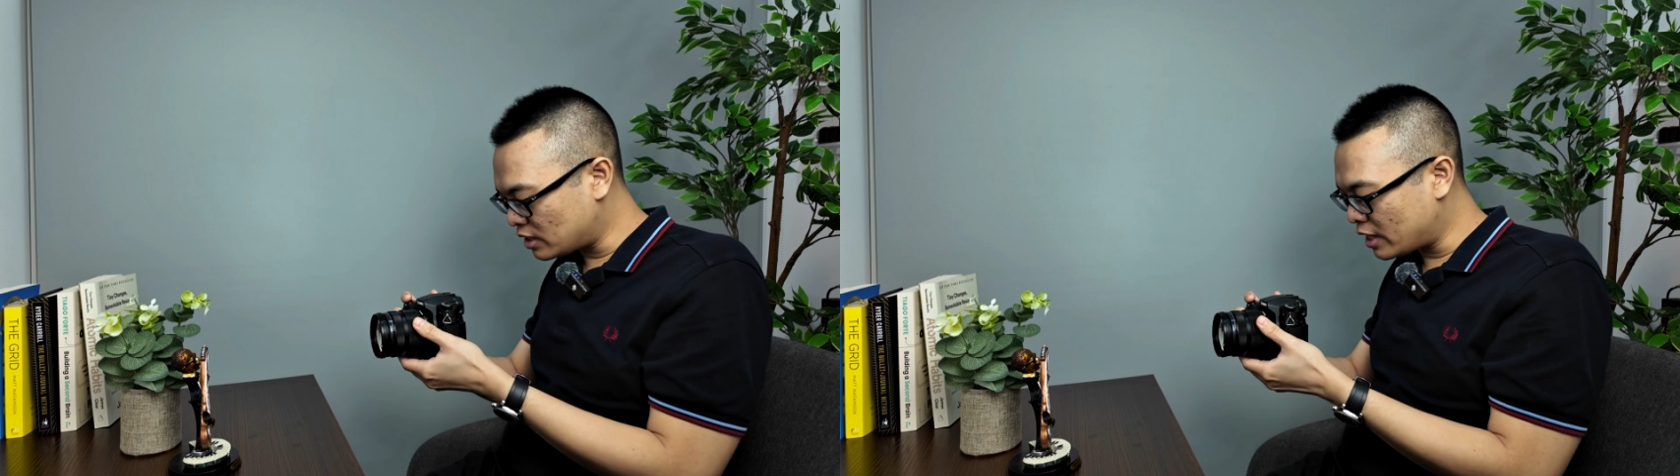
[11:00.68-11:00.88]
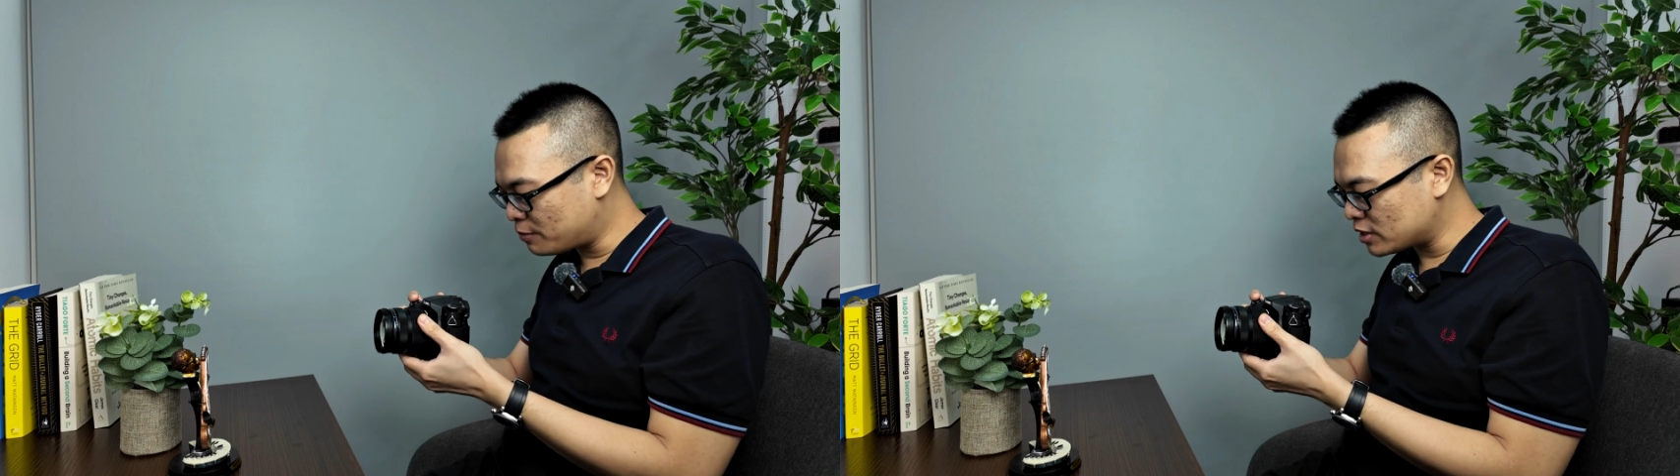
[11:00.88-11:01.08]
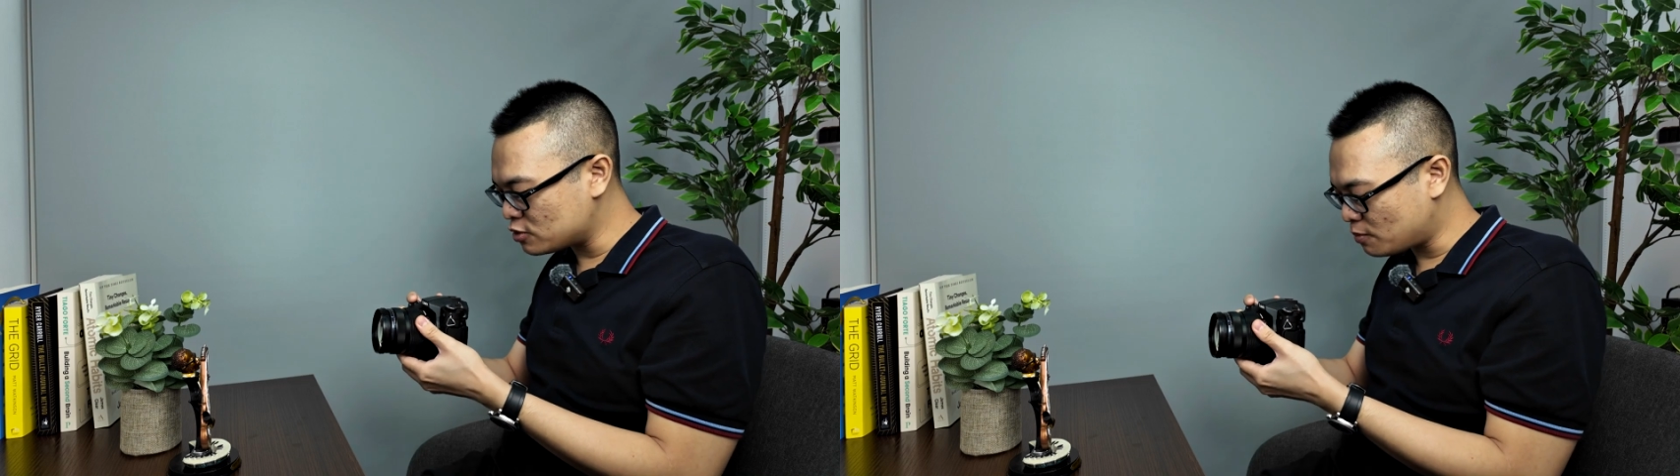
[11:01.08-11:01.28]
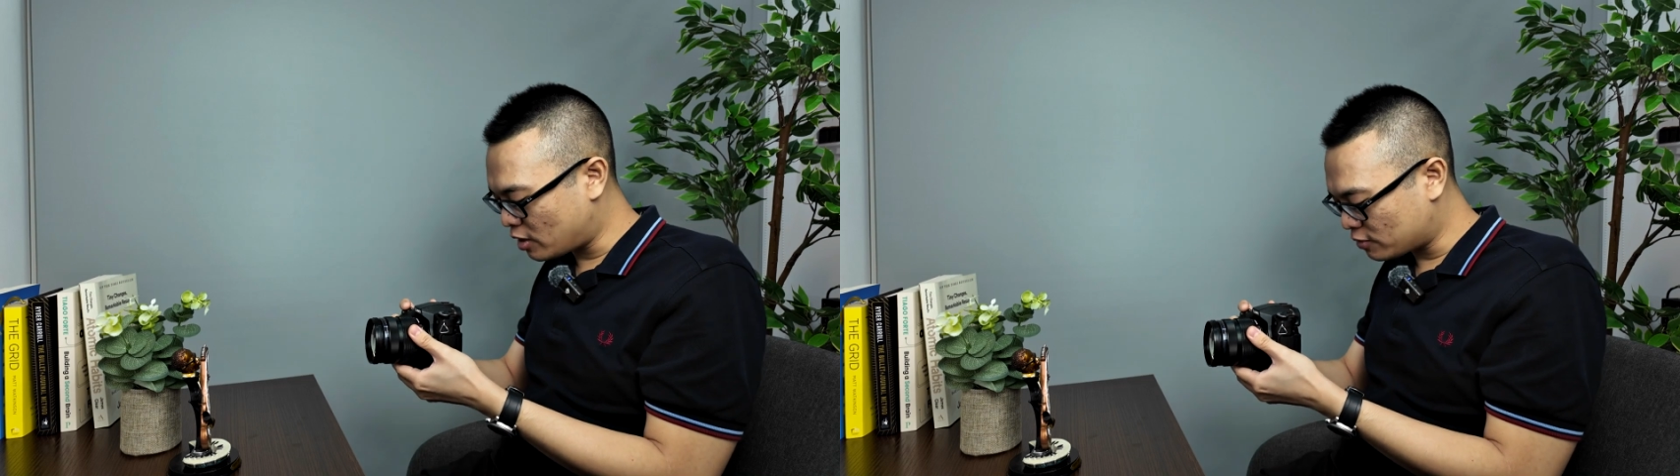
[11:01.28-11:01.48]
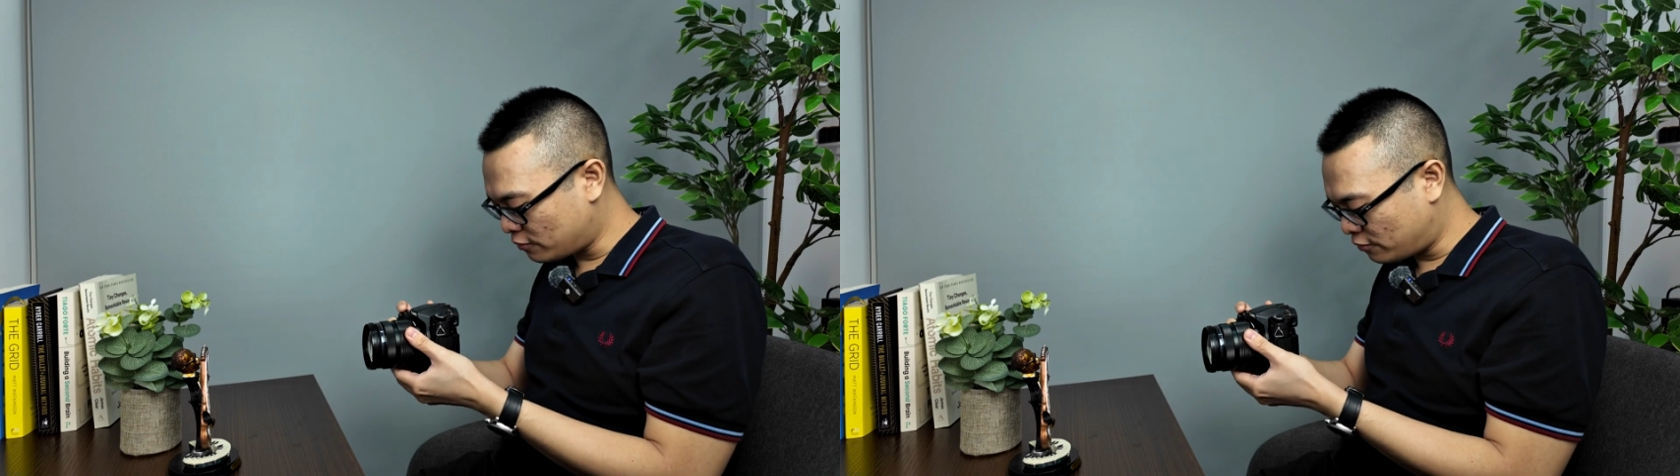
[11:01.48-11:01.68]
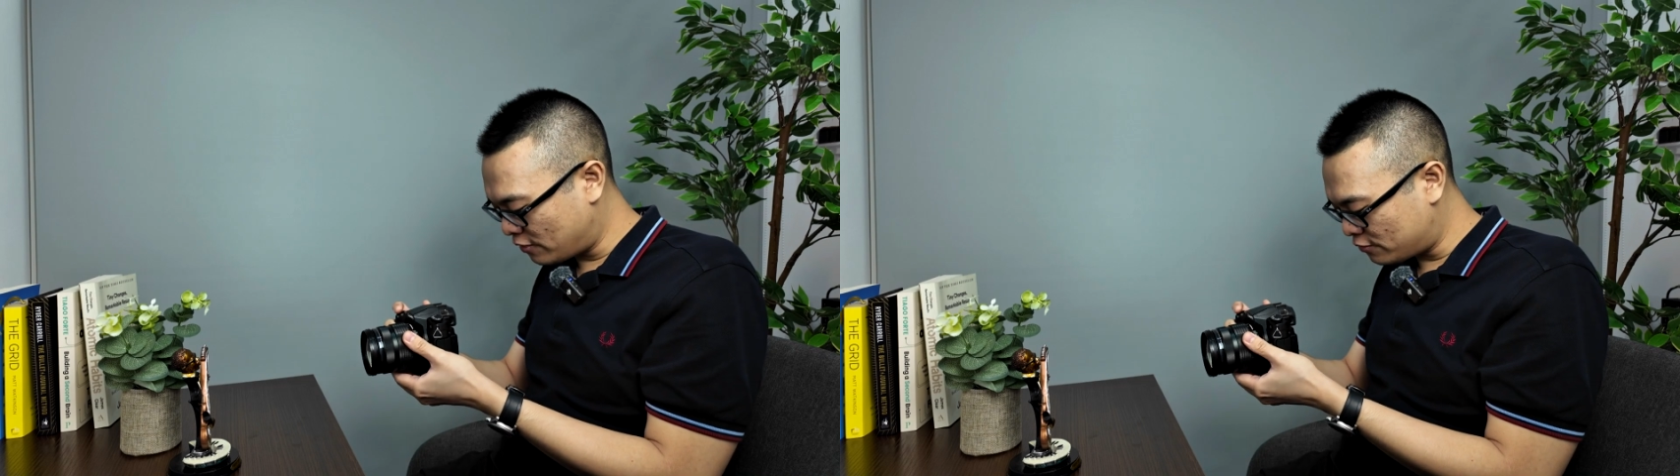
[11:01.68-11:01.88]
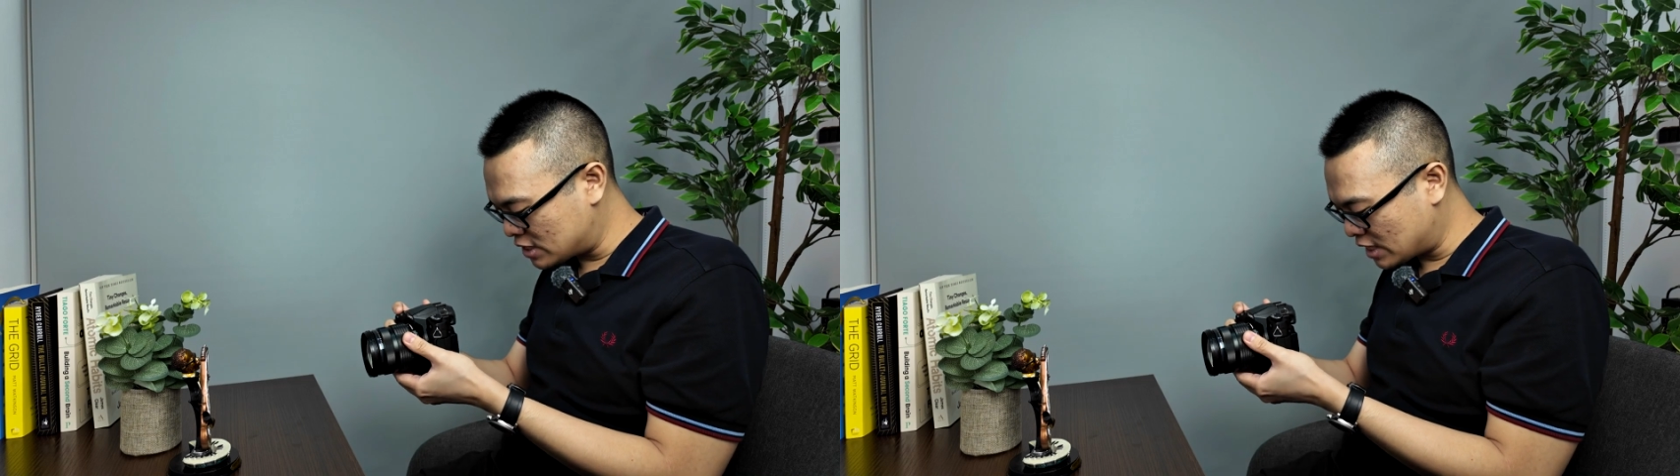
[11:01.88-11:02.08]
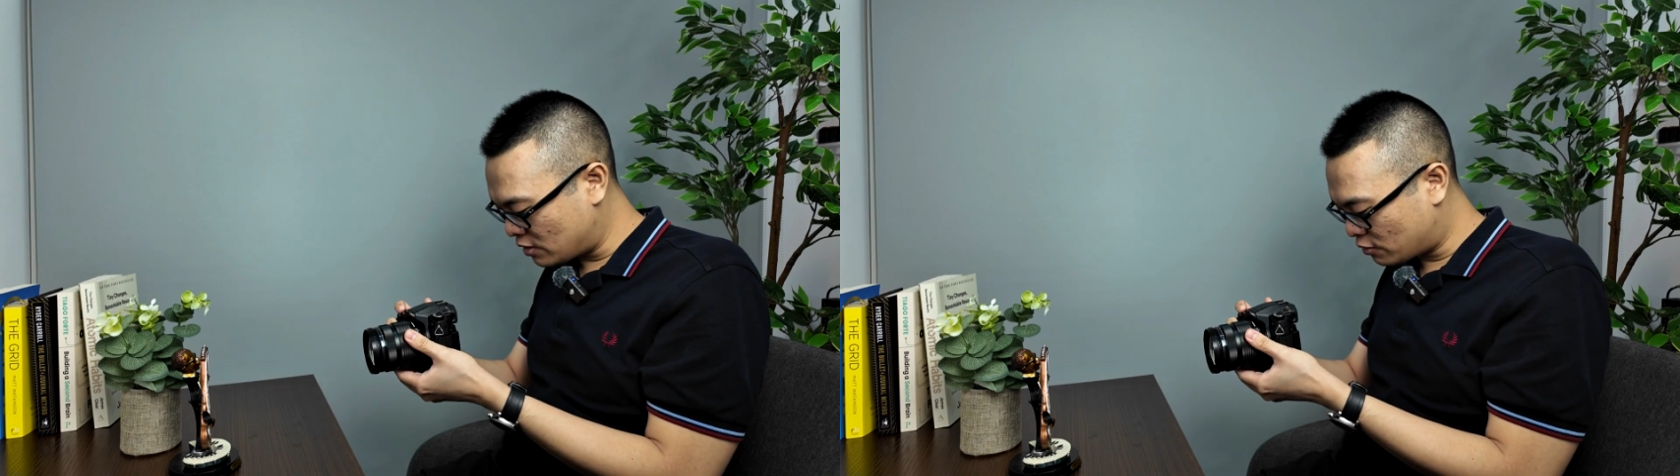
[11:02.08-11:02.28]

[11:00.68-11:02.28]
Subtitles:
a little bit to about 15